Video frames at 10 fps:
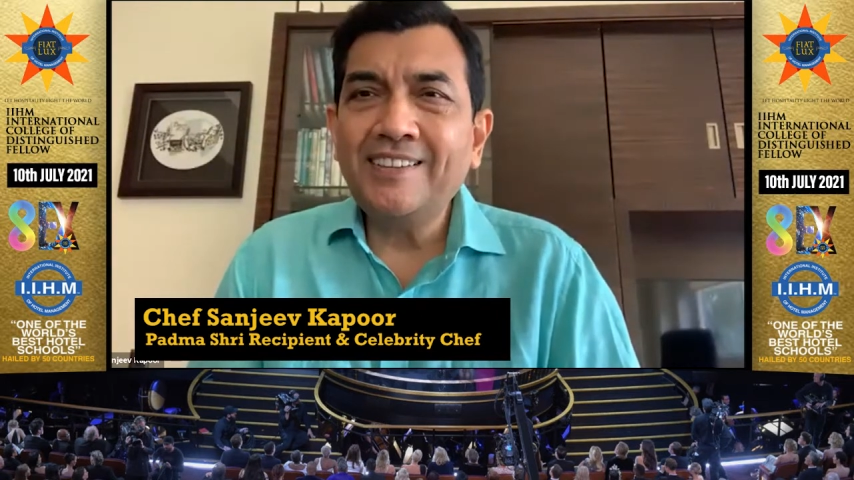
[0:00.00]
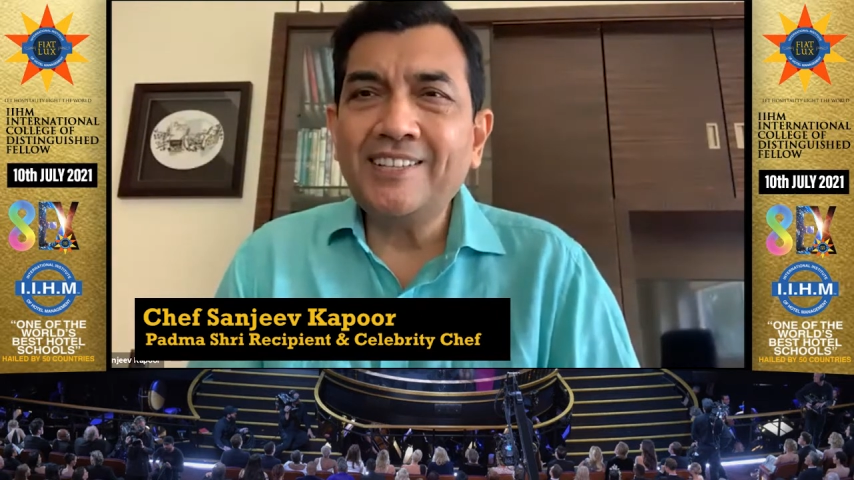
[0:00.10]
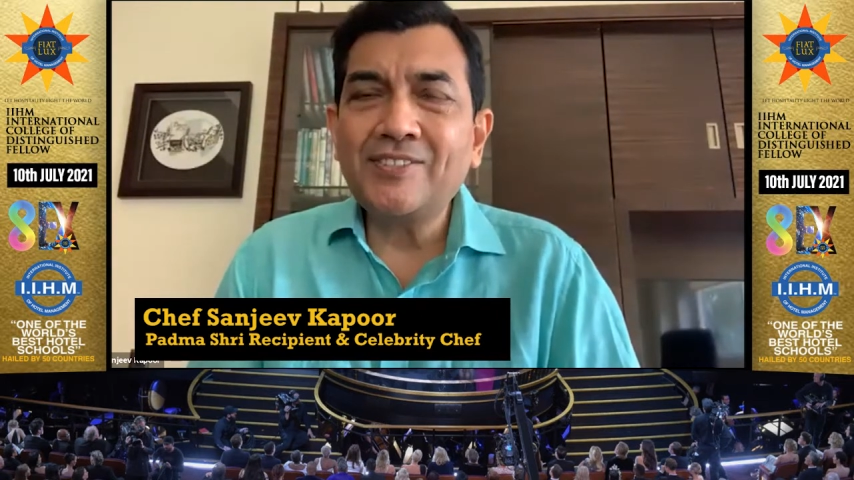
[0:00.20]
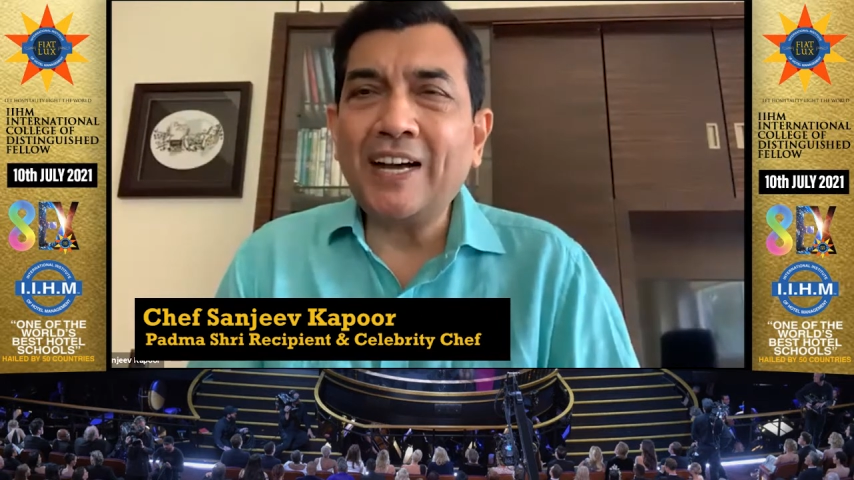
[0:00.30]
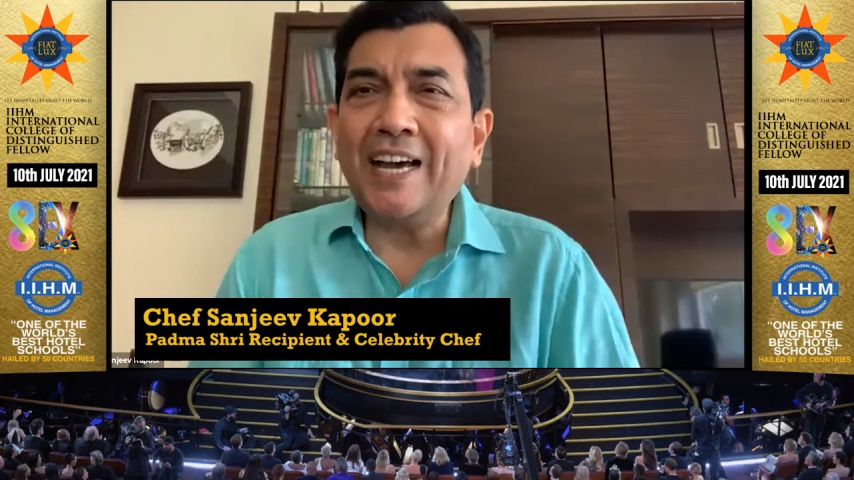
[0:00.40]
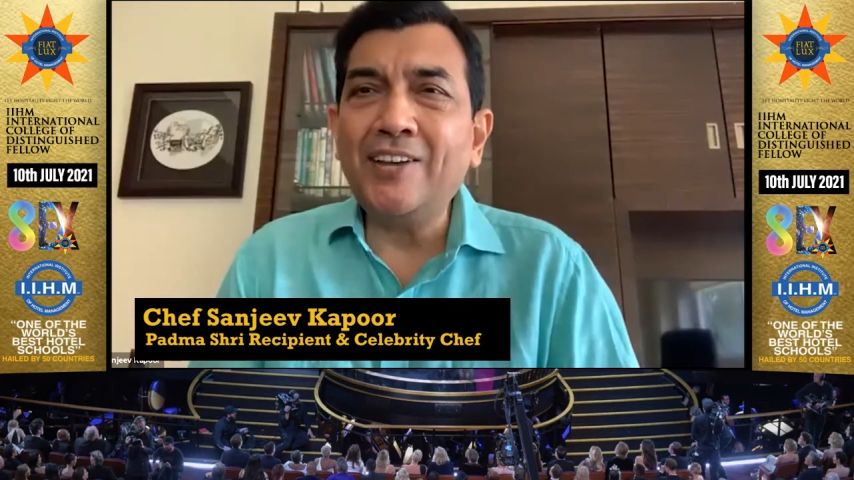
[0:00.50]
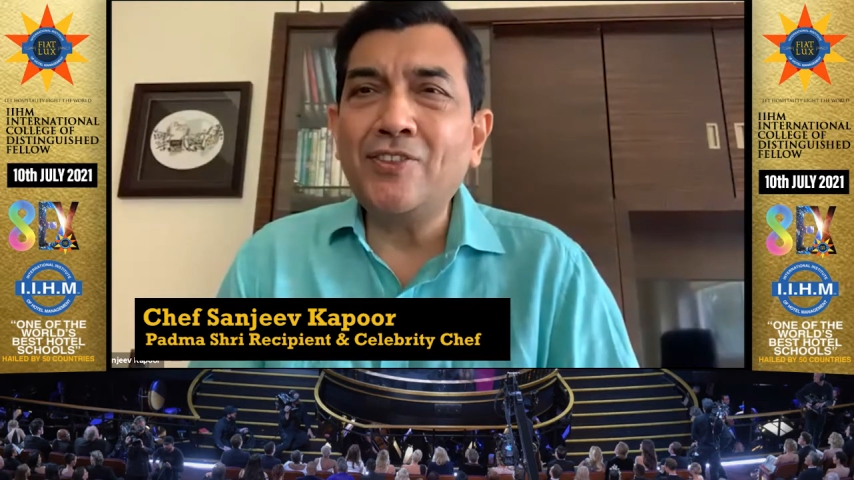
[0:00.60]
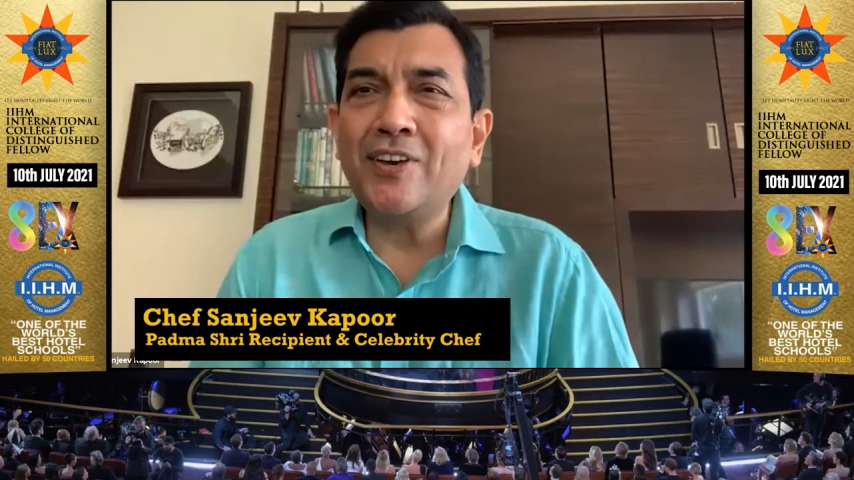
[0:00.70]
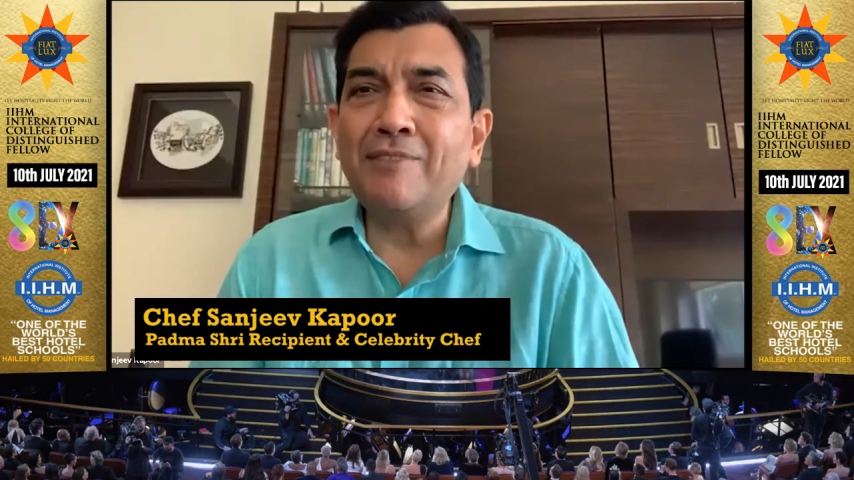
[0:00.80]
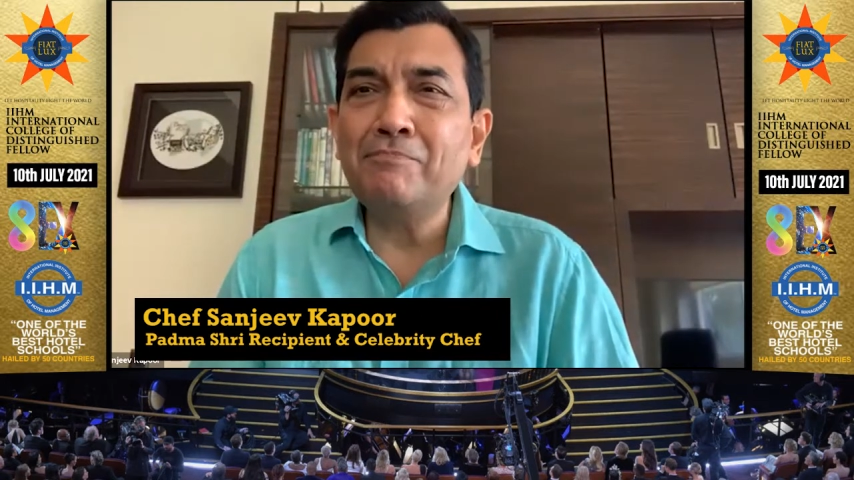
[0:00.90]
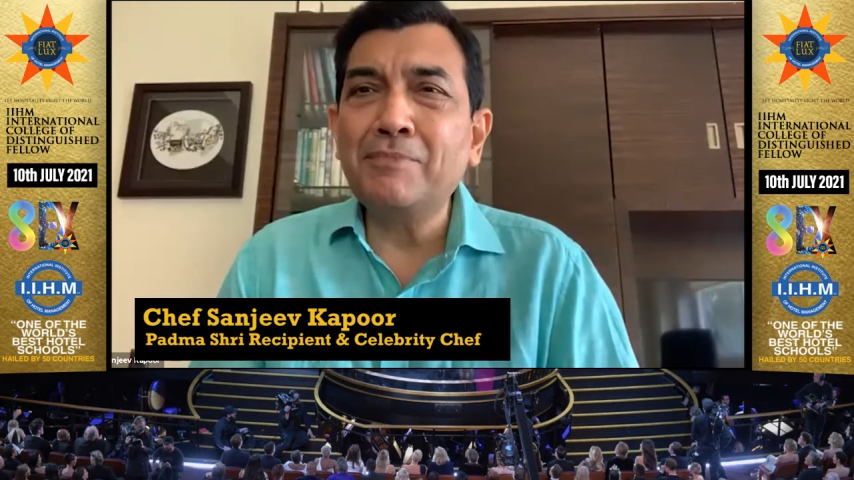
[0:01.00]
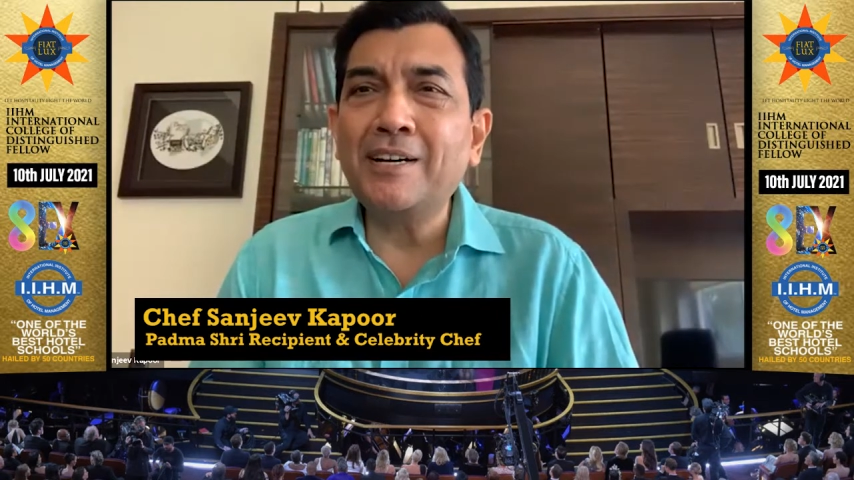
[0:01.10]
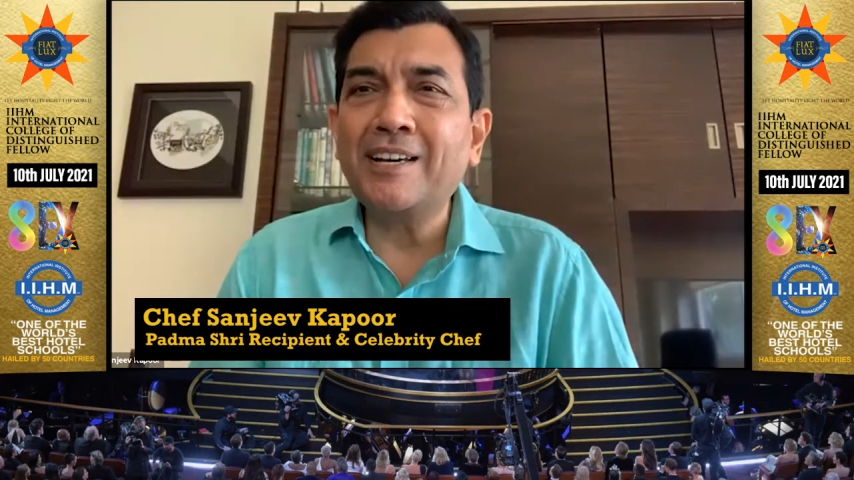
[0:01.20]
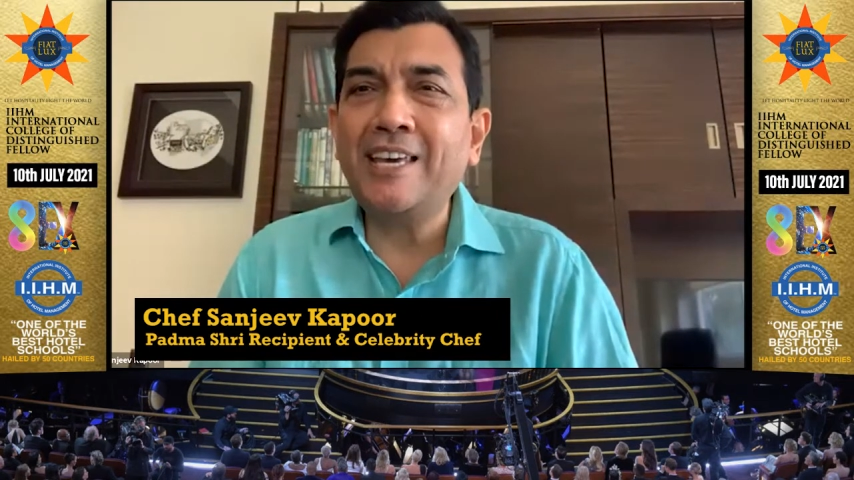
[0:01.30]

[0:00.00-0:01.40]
this IIHM